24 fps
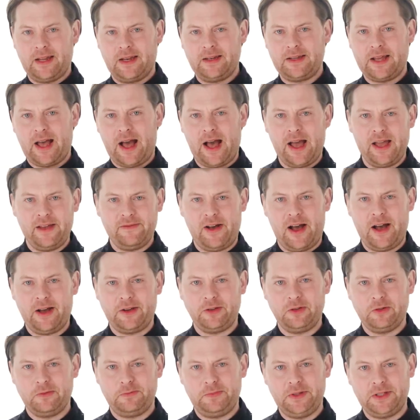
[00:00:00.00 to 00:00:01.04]
The
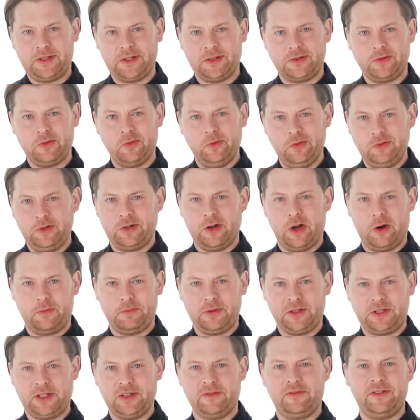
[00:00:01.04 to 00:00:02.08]
iVario gives you the
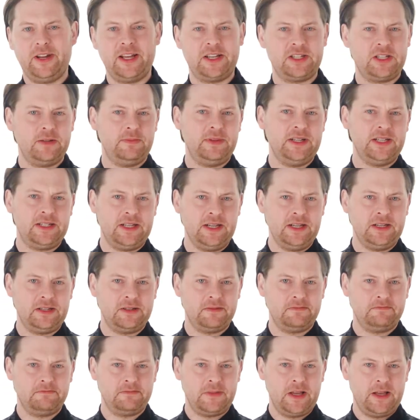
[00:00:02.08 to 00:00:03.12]
unbelievable
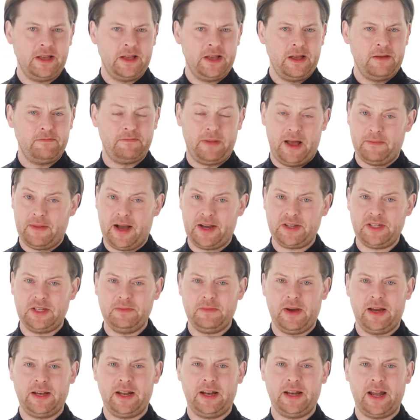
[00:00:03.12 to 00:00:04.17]
flexibility of
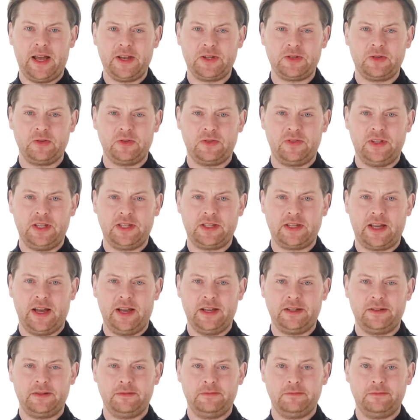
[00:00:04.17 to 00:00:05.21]
maximum
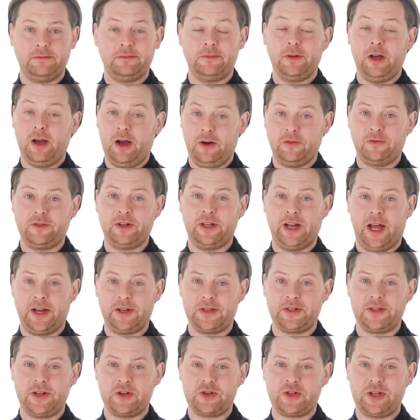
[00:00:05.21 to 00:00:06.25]
performance on the
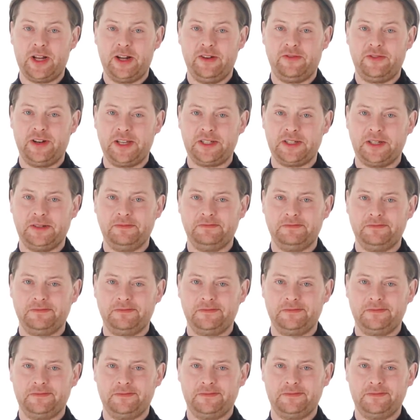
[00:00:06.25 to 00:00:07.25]
smallest floor space.